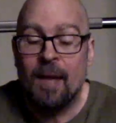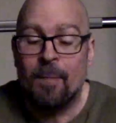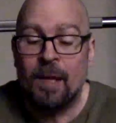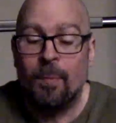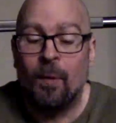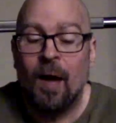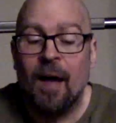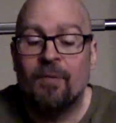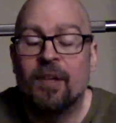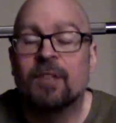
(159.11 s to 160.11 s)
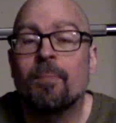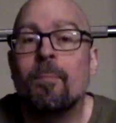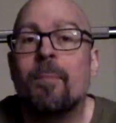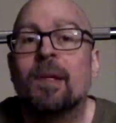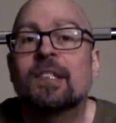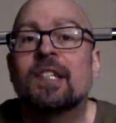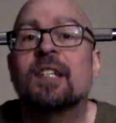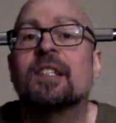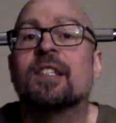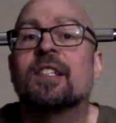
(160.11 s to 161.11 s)
People have this
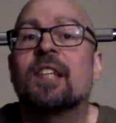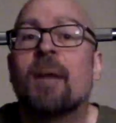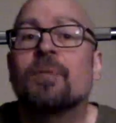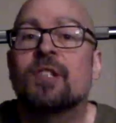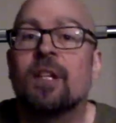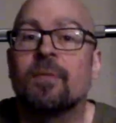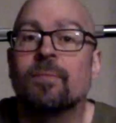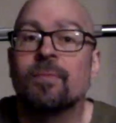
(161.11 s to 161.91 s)
misconception